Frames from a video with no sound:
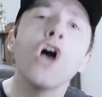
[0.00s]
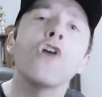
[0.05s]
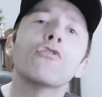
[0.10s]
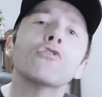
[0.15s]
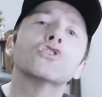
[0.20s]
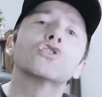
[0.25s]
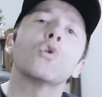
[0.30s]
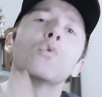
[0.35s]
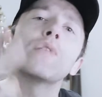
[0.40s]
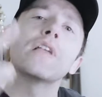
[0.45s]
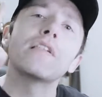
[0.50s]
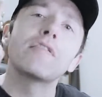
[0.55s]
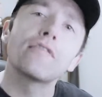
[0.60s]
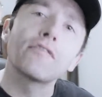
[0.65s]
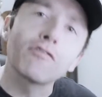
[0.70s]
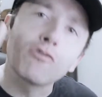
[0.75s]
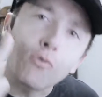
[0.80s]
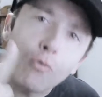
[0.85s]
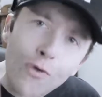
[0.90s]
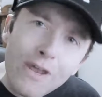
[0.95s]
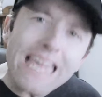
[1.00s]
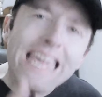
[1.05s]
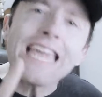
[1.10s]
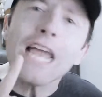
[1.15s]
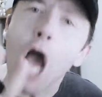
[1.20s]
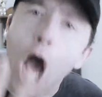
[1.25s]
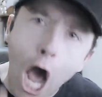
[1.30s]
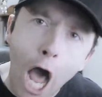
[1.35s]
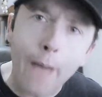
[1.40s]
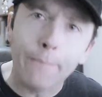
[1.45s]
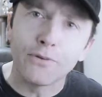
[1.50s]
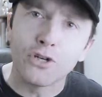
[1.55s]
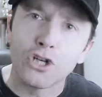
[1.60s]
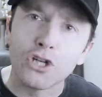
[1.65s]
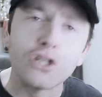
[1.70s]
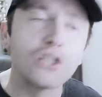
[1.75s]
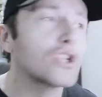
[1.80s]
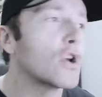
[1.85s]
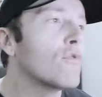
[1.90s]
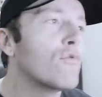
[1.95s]
There's only three
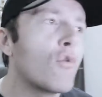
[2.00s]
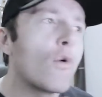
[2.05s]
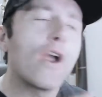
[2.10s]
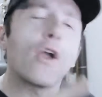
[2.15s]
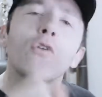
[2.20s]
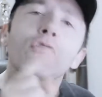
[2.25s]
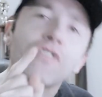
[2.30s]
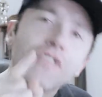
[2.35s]
options of where